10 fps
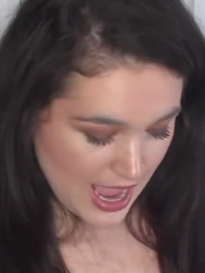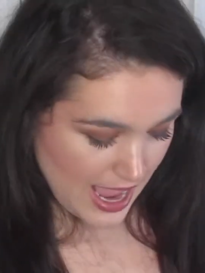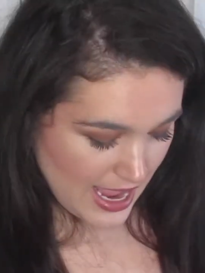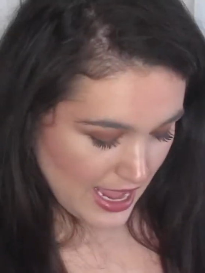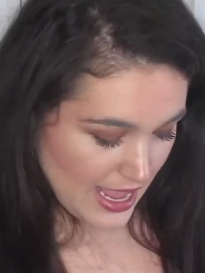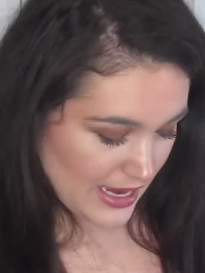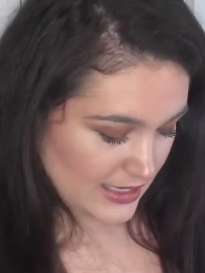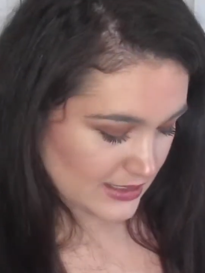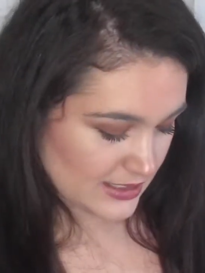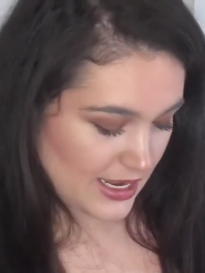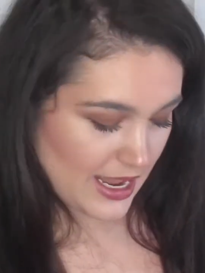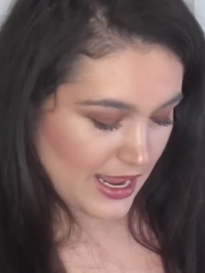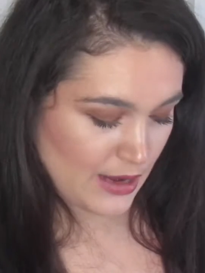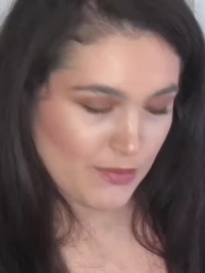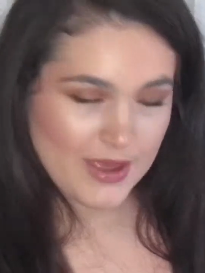and
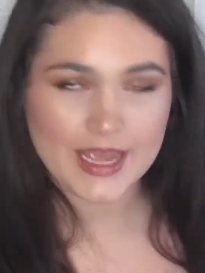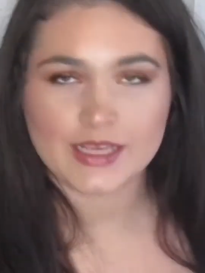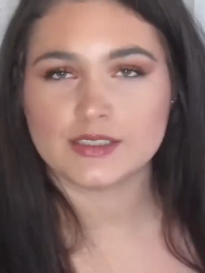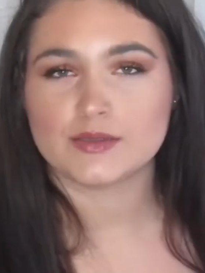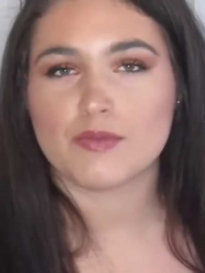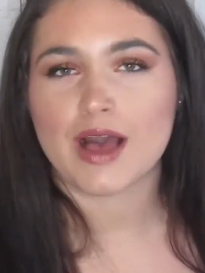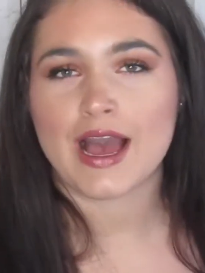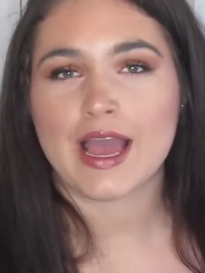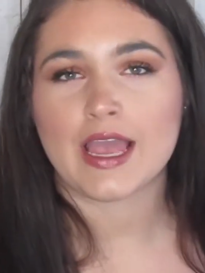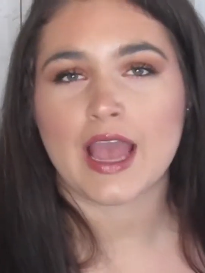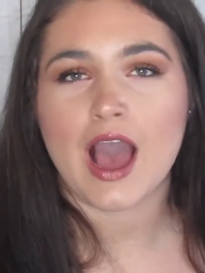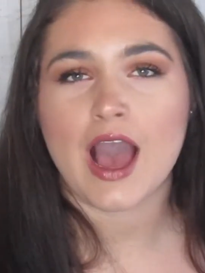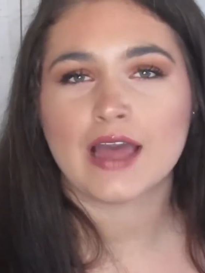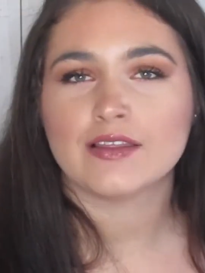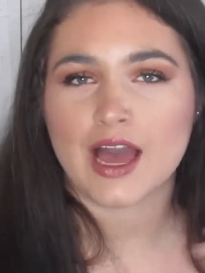it makes my
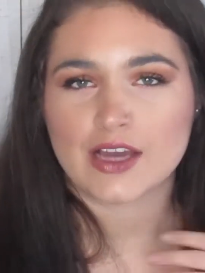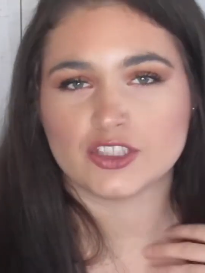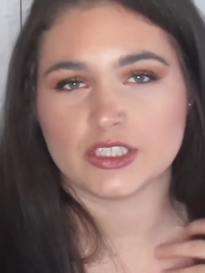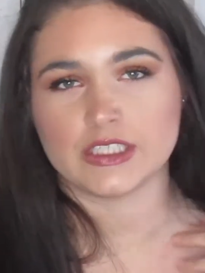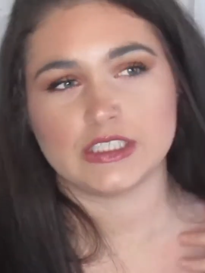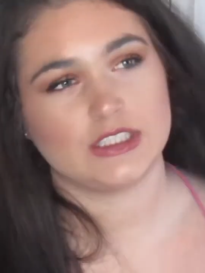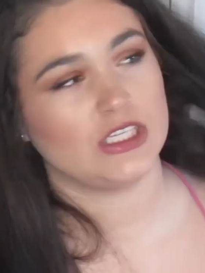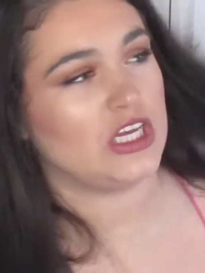eyelashes,